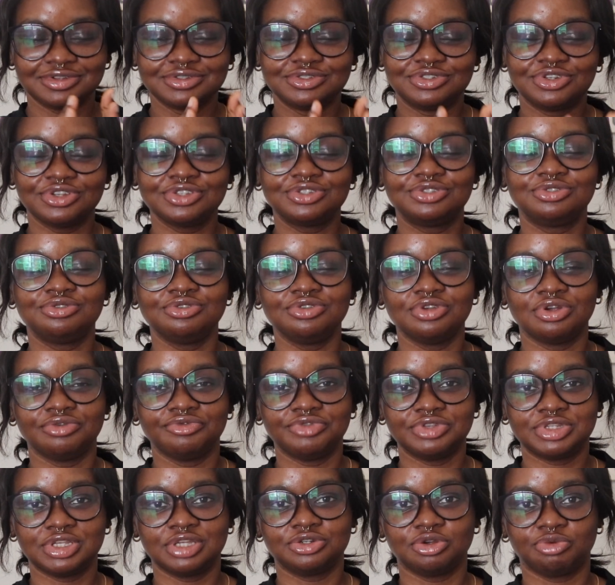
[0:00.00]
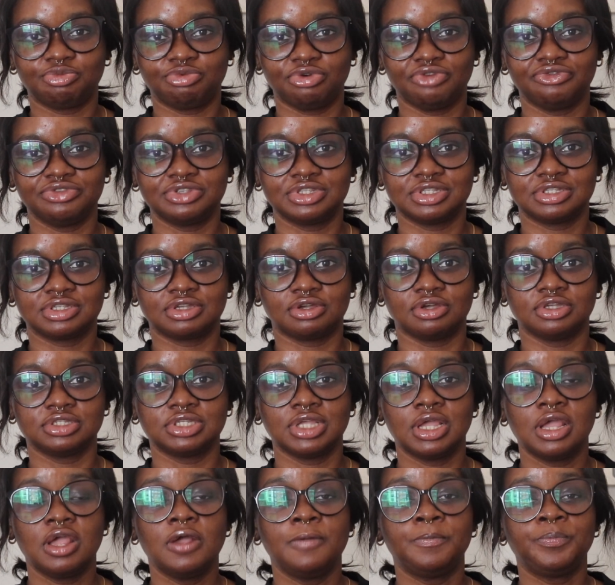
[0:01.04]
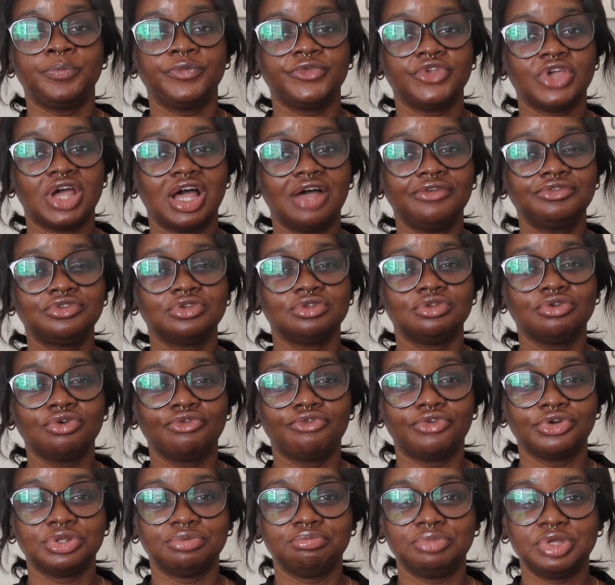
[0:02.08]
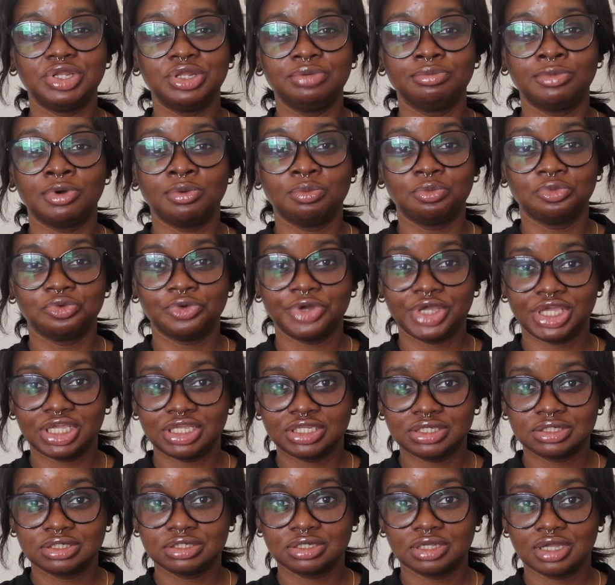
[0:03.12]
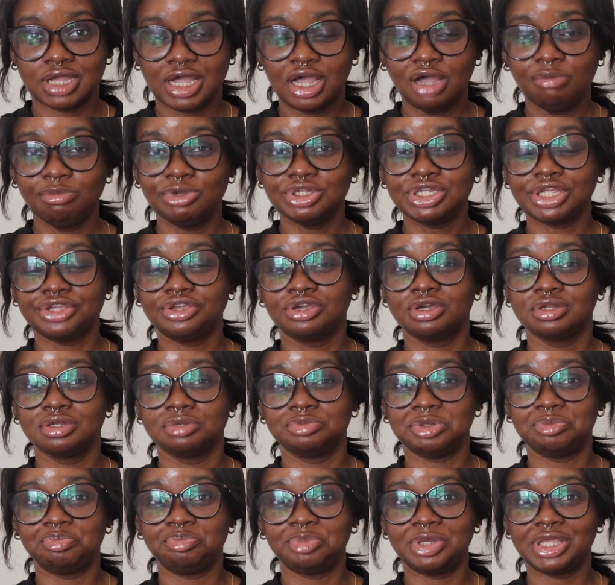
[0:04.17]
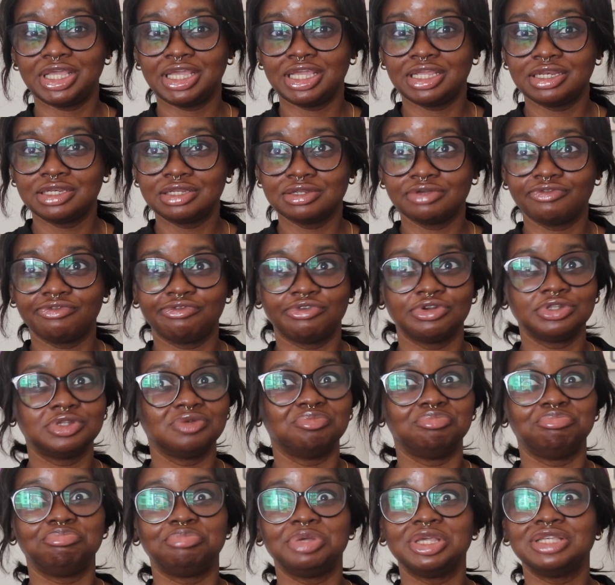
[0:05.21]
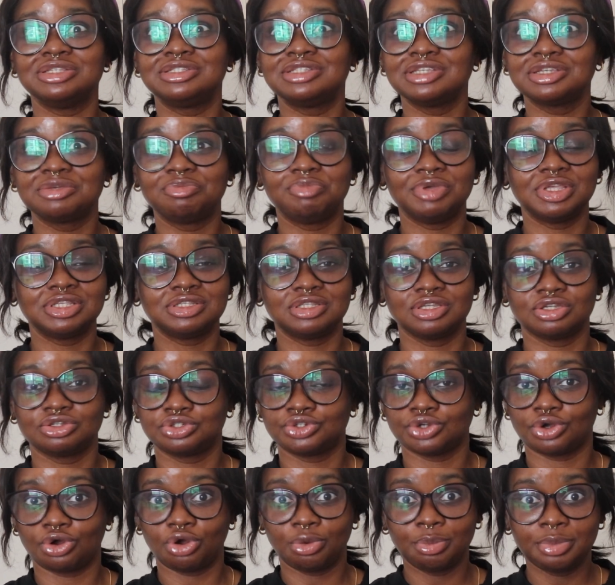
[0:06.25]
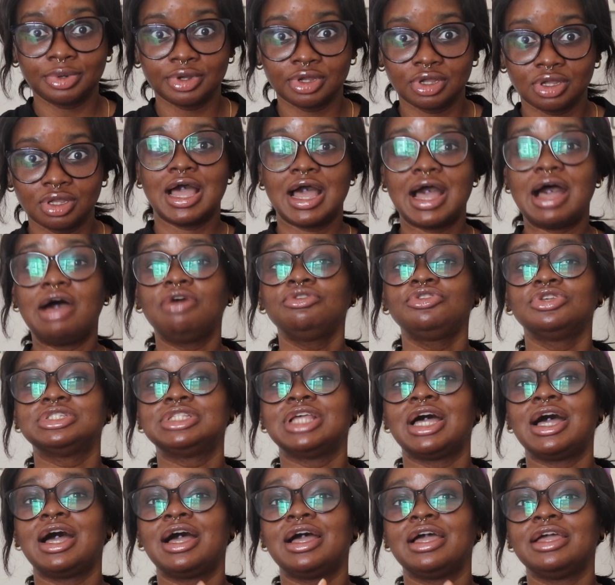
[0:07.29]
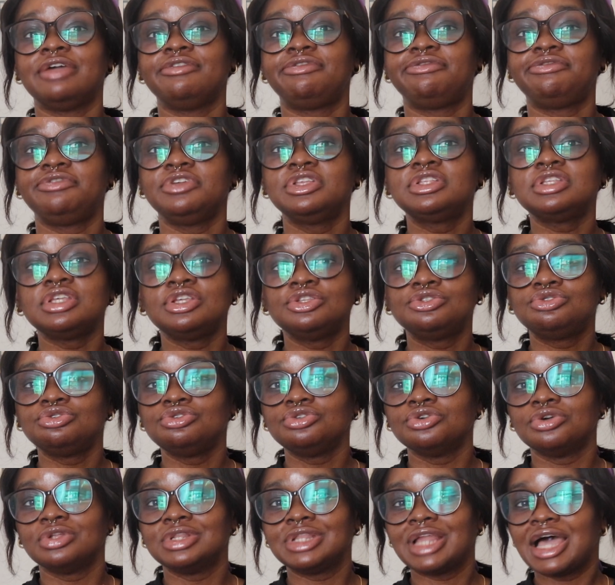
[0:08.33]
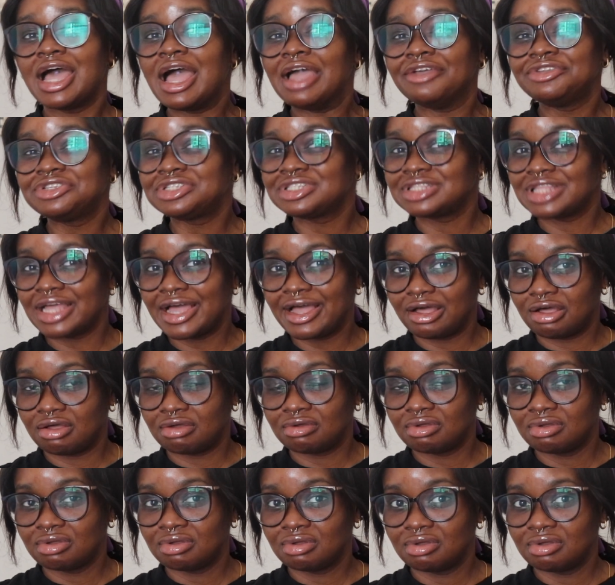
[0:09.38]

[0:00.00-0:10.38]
just do your research on provinces, because you have to look for the minimum wage. How much are you going to be paid for the basic job? How does that fit into your lifestyle?